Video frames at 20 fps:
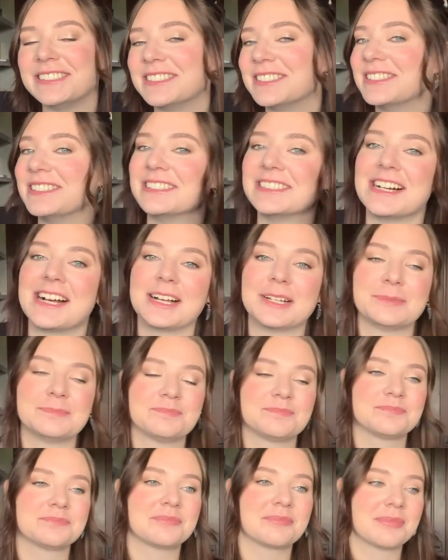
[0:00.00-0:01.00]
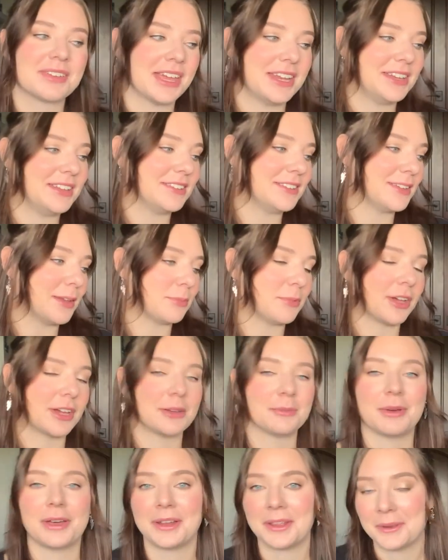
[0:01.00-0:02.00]
oh, I need to stop
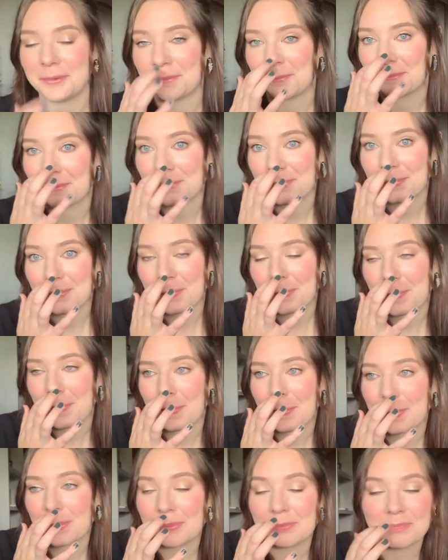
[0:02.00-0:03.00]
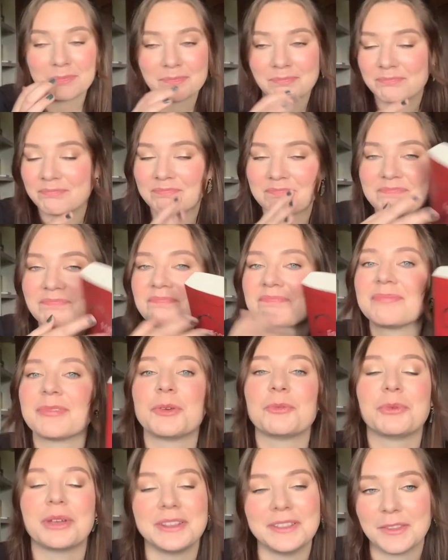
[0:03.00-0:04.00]
talking about it.
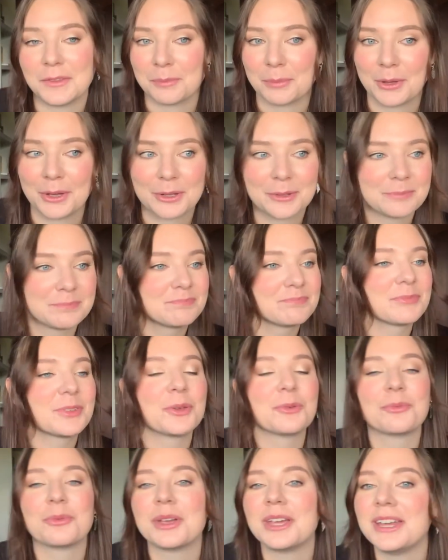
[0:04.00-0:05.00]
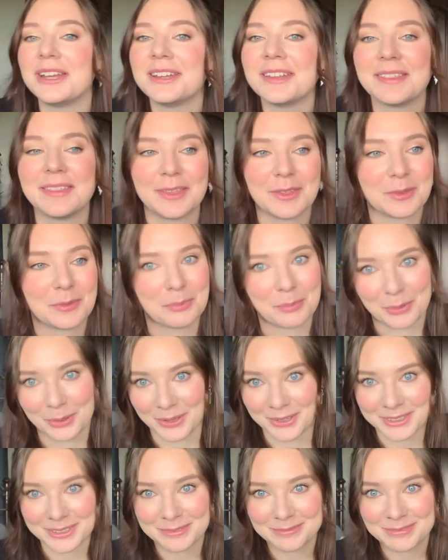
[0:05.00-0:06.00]
Read this book. Read this book.